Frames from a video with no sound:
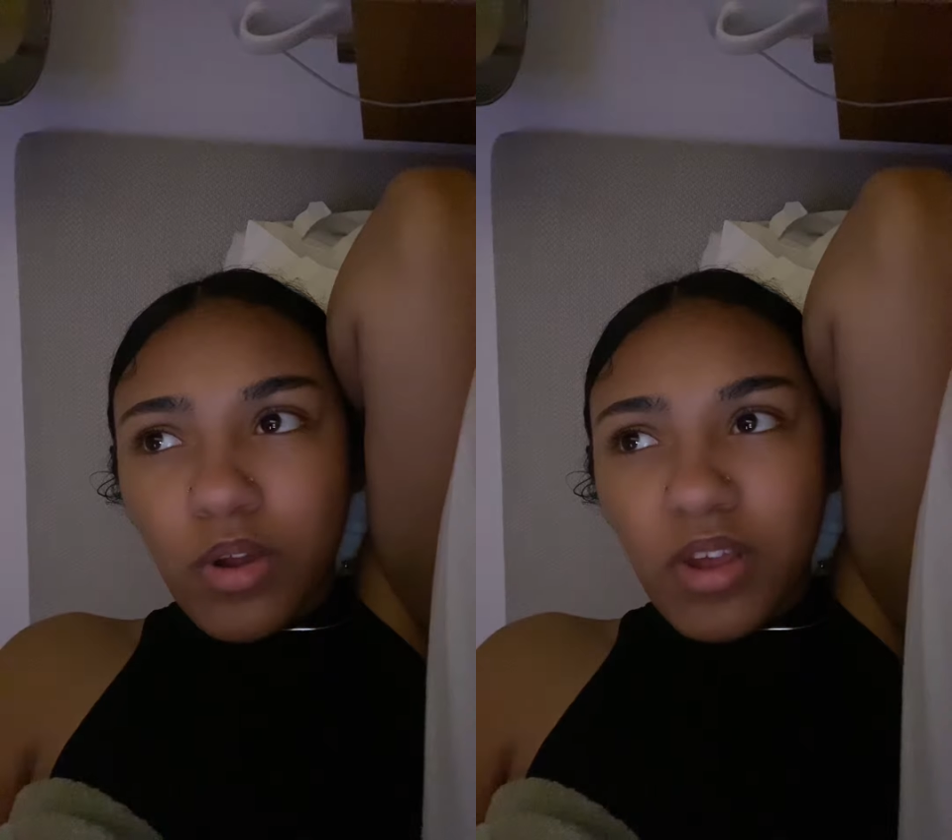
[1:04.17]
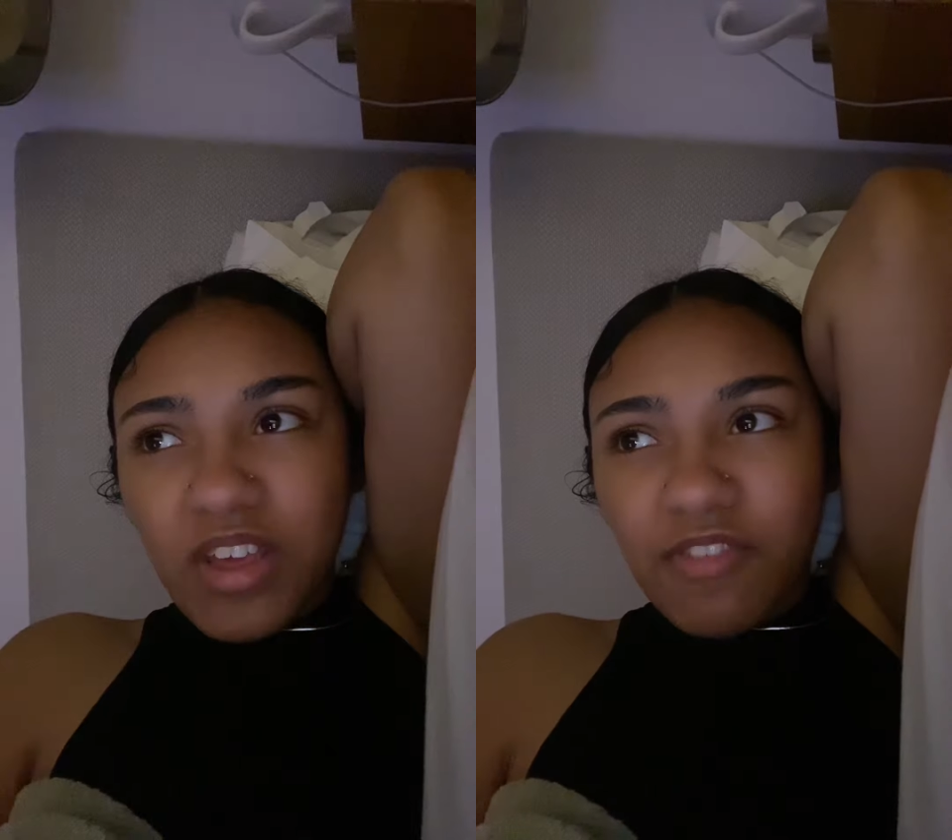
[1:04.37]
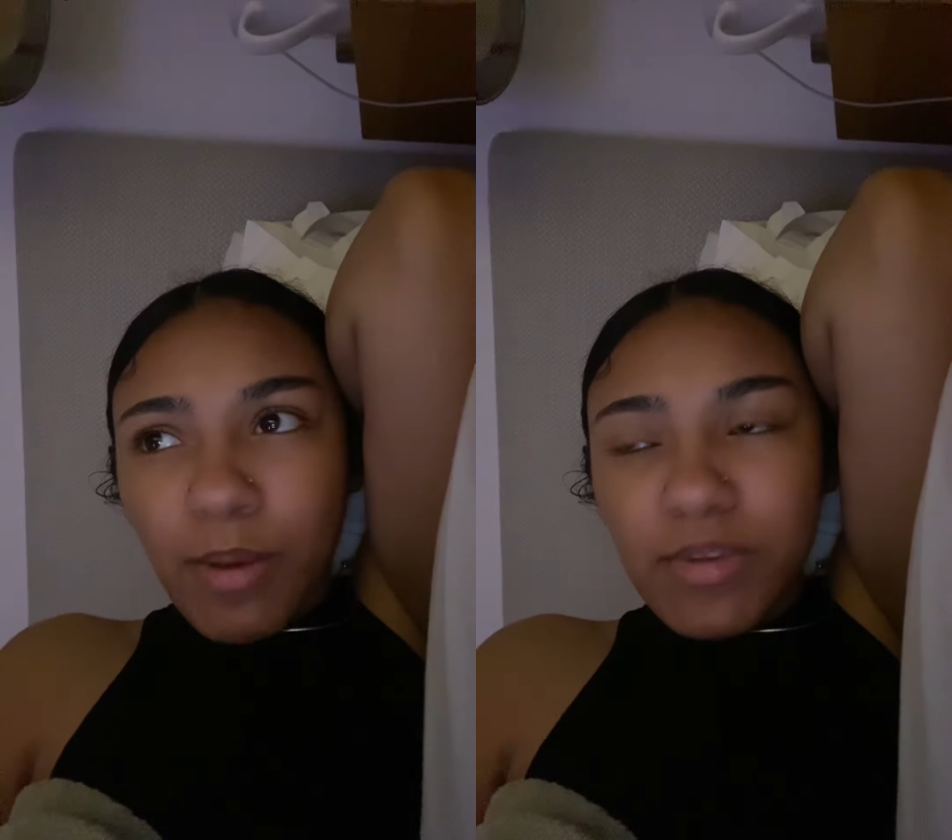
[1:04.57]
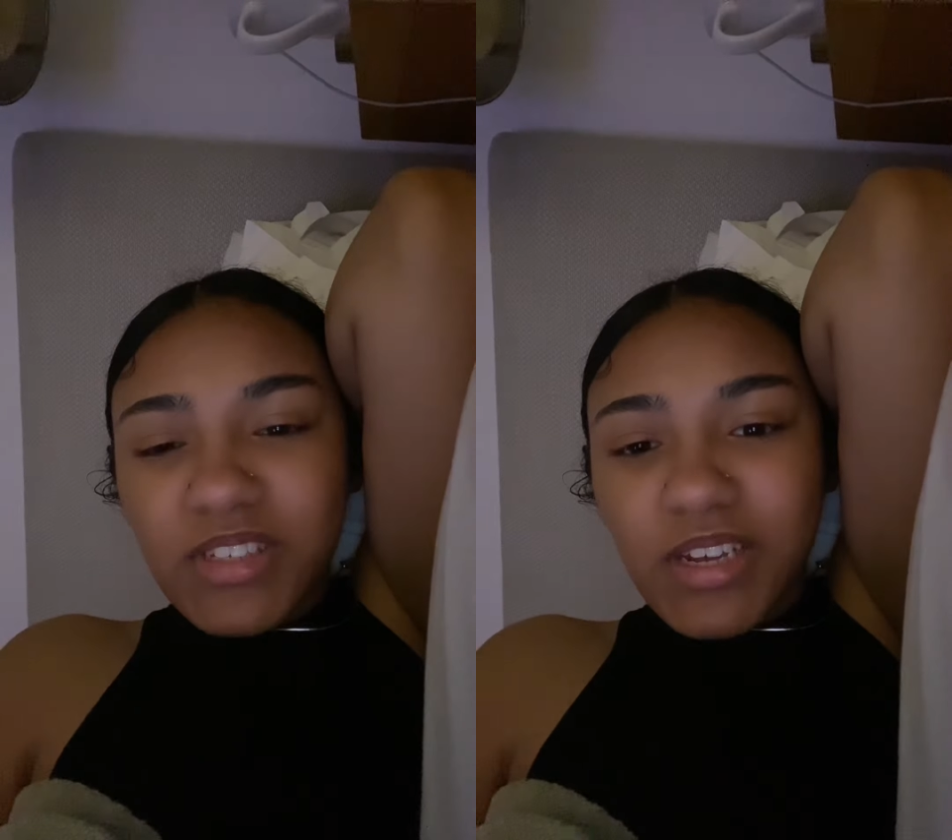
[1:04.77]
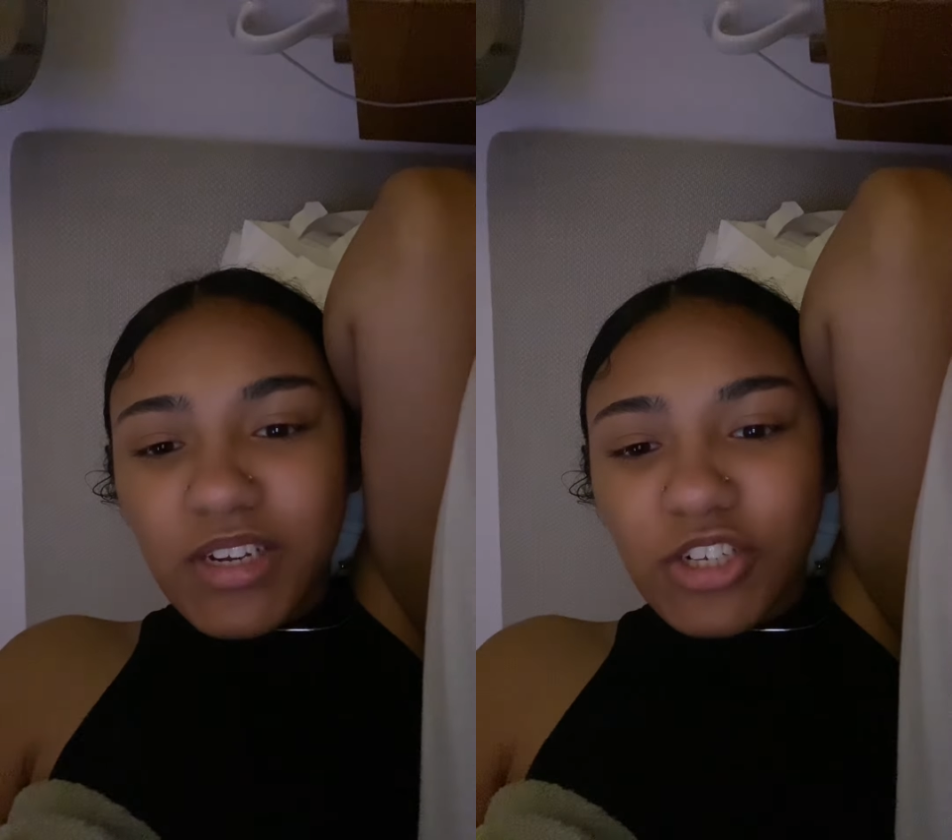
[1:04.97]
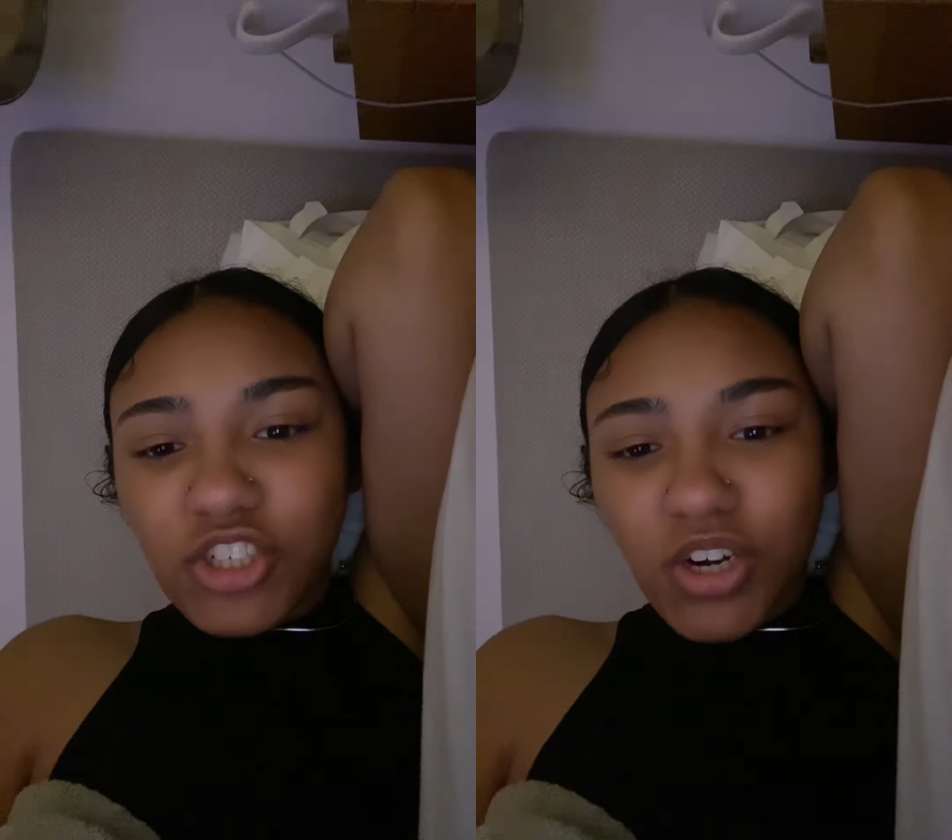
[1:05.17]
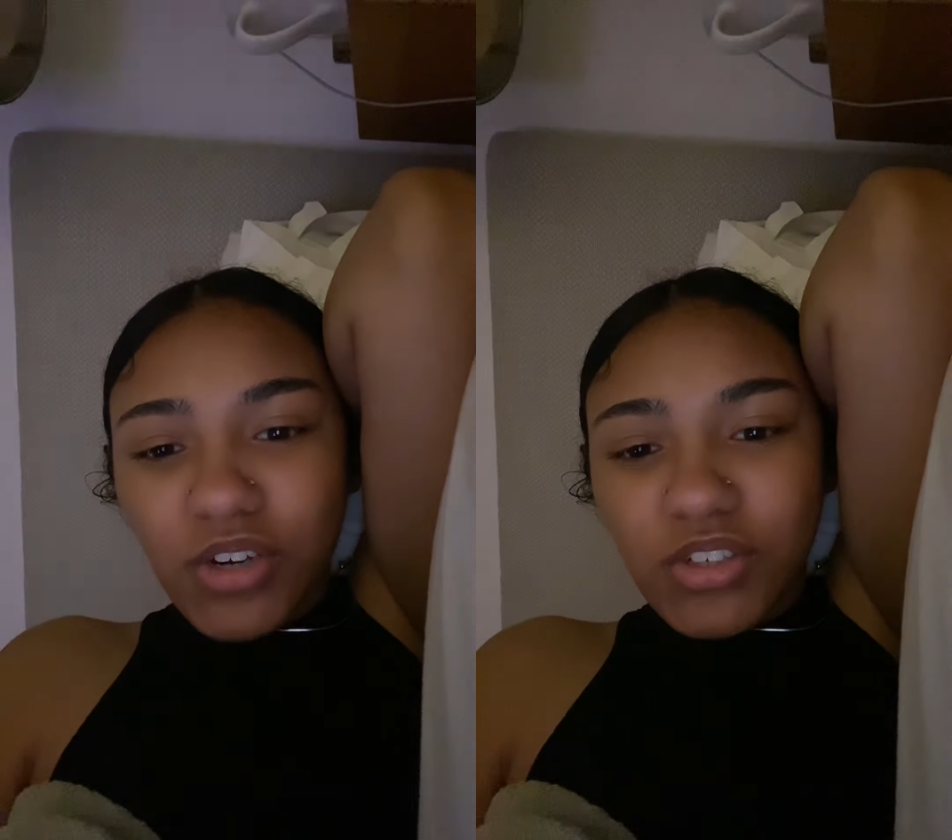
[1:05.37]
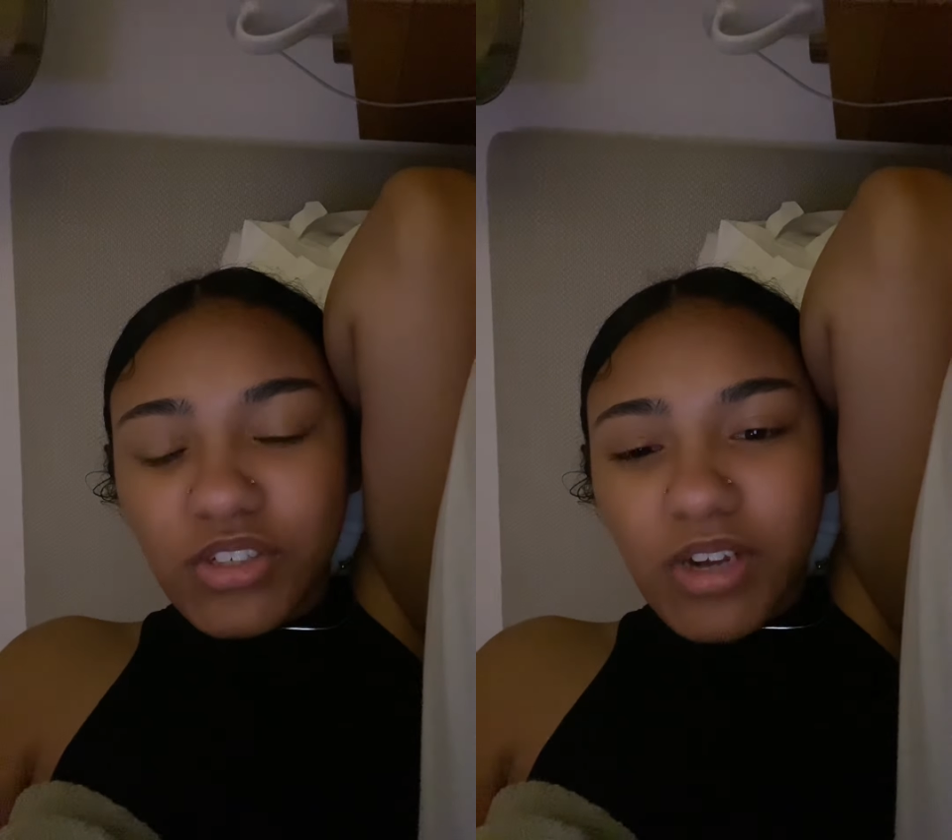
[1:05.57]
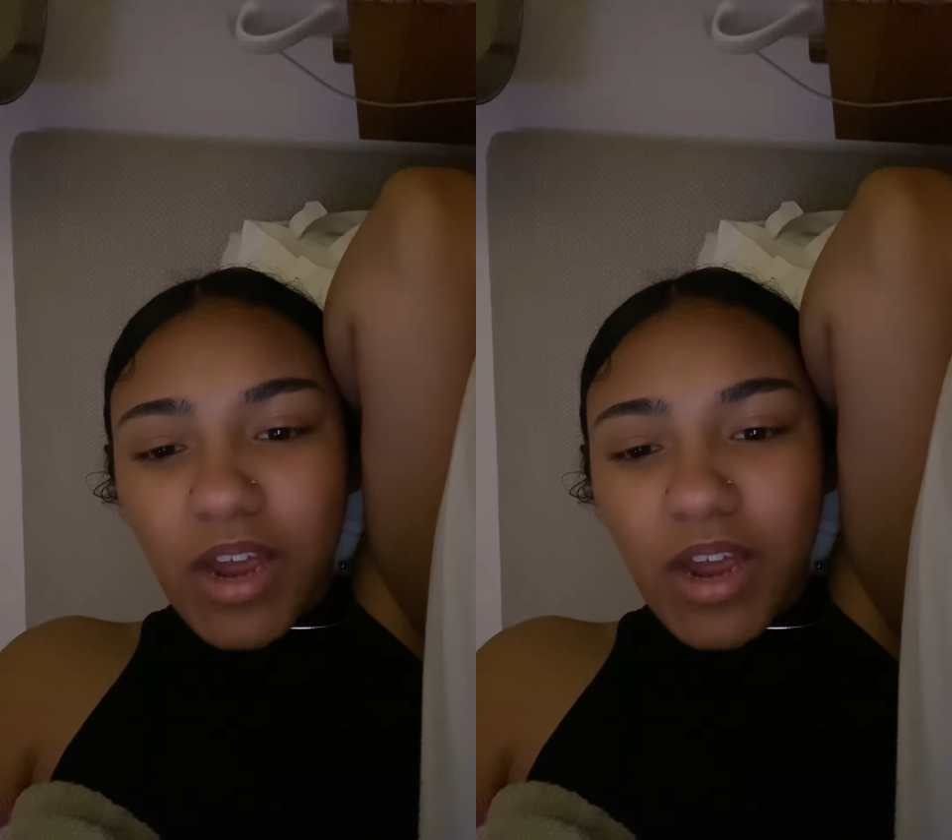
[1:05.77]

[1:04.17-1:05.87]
if I'm attending church,